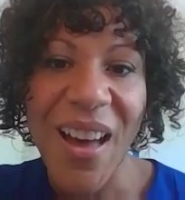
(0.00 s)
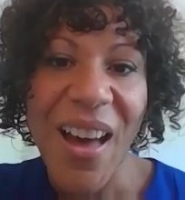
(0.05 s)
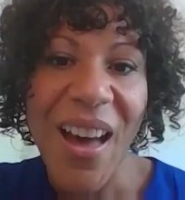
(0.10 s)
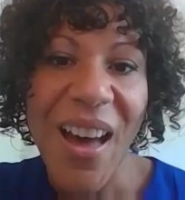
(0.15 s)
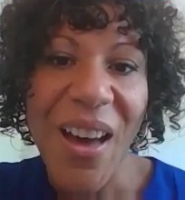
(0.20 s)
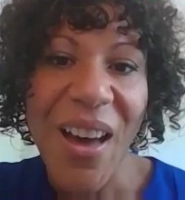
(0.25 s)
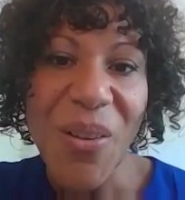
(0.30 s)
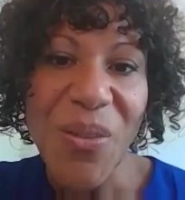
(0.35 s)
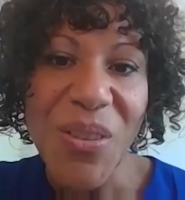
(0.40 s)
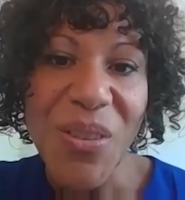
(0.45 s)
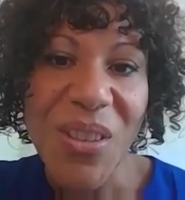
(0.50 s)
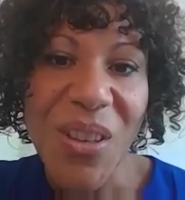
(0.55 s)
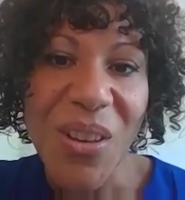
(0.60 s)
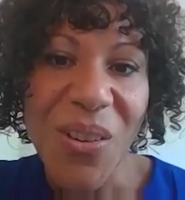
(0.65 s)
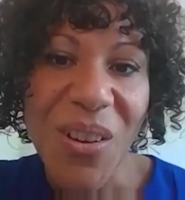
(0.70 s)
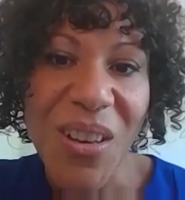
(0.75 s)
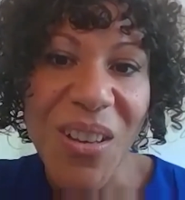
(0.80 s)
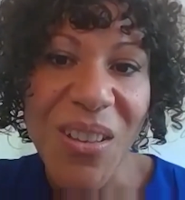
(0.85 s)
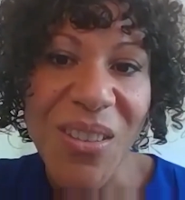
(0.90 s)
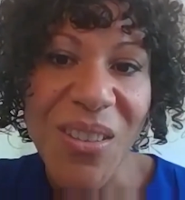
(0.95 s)
I was
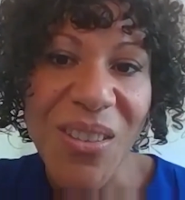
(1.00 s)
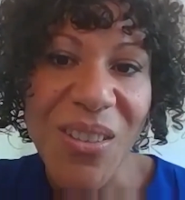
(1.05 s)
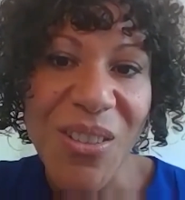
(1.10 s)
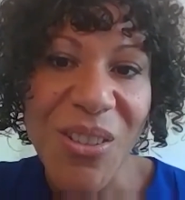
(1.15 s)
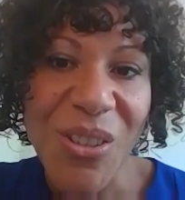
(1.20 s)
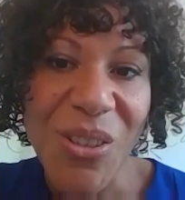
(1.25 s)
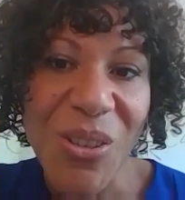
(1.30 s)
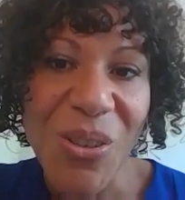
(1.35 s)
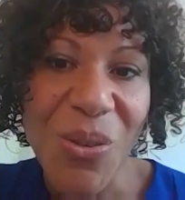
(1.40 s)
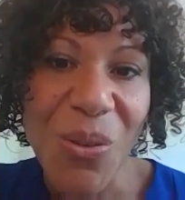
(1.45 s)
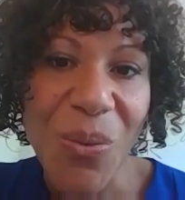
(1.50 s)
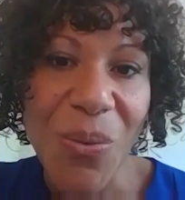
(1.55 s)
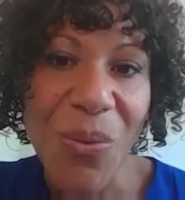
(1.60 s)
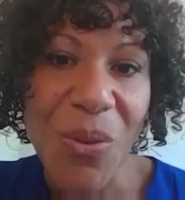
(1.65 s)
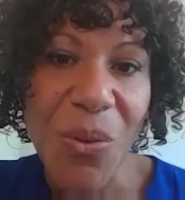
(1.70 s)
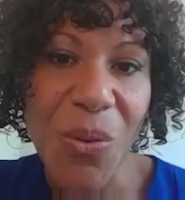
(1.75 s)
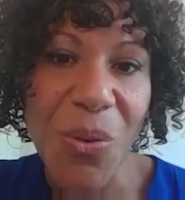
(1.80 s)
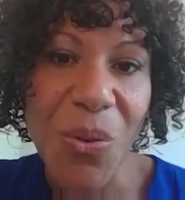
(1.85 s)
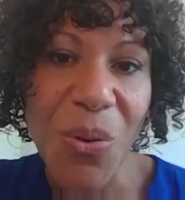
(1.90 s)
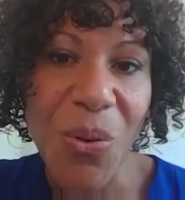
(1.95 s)
curious too, if
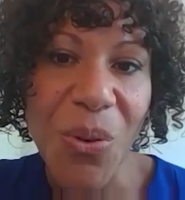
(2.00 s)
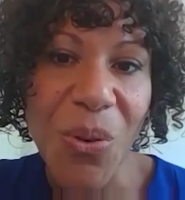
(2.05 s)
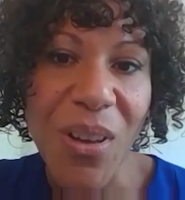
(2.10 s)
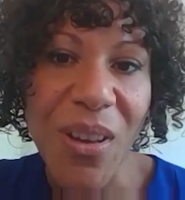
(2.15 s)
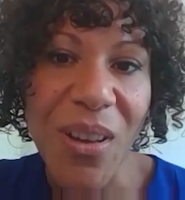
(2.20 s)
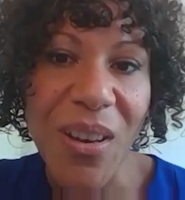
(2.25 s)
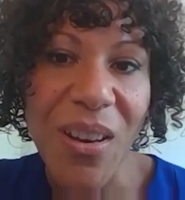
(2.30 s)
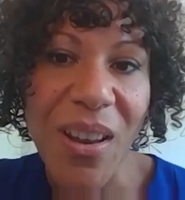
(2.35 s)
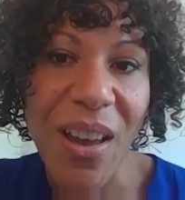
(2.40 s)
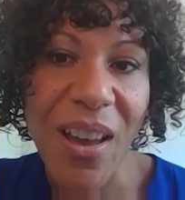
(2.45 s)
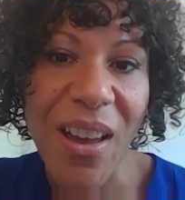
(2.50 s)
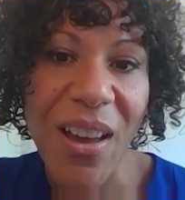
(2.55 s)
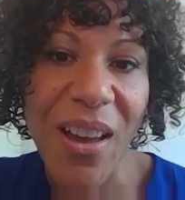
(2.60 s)
you could